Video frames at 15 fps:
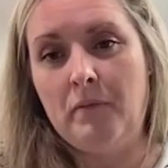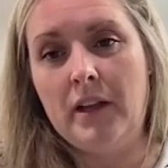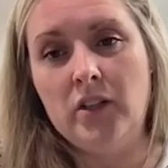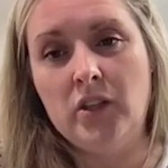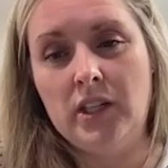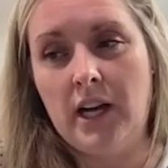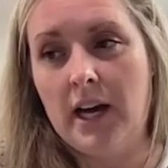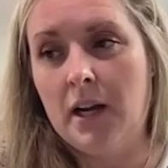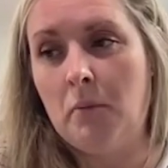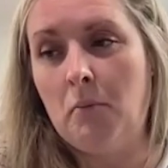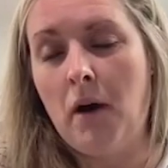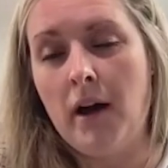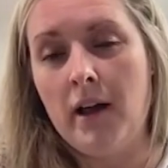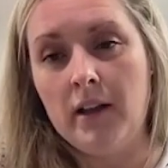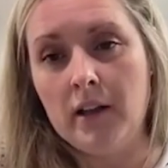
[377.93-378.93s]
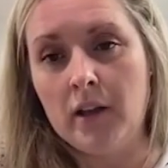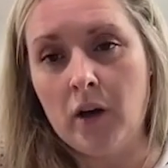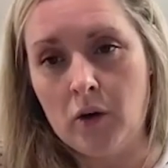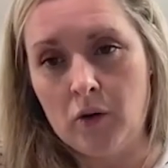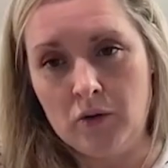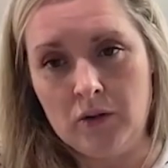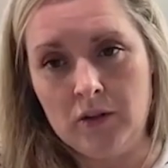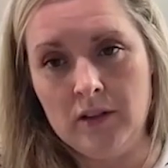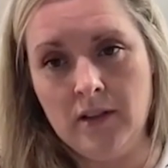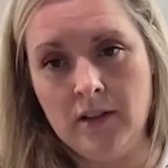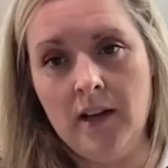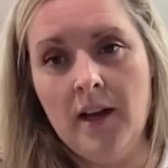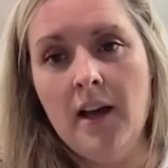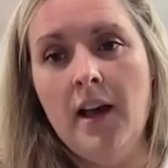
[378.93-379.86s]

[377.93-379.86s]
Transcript: She had a mild cold